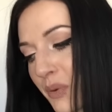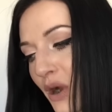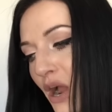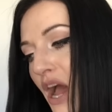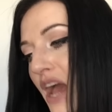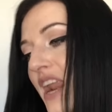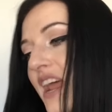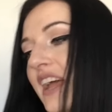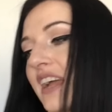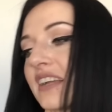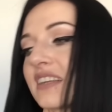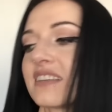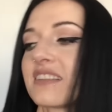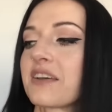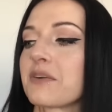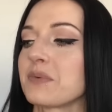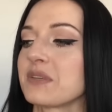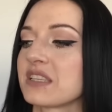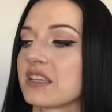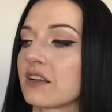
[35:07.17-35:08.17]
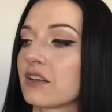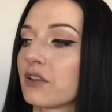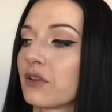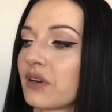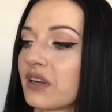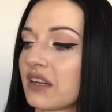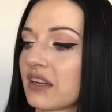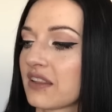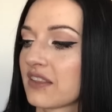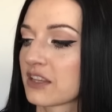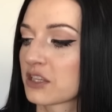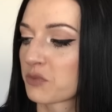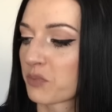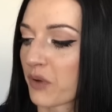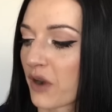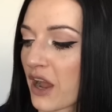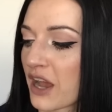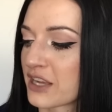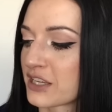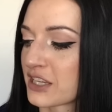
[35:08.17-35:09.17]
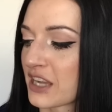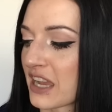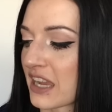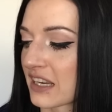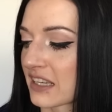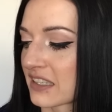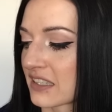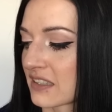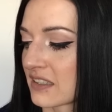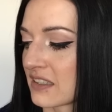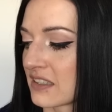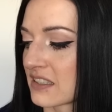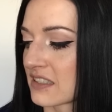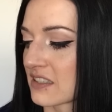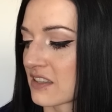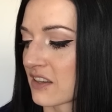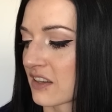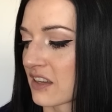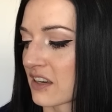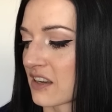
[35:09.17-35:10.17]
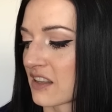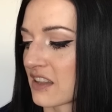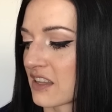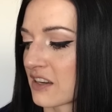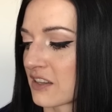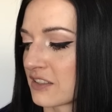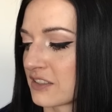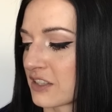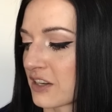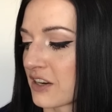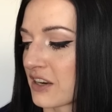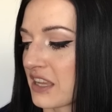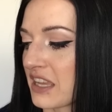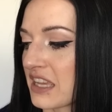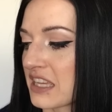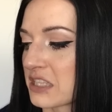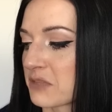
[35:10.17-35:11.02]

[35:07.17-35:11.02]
product that was included in this project, it's looking a little dirty.